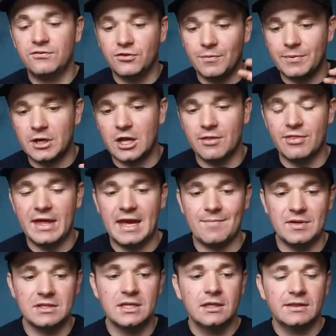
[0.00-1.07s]
flip it on
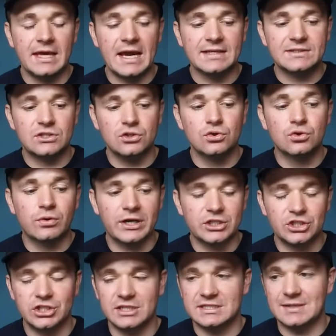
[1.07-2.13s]
them. And they ask you questions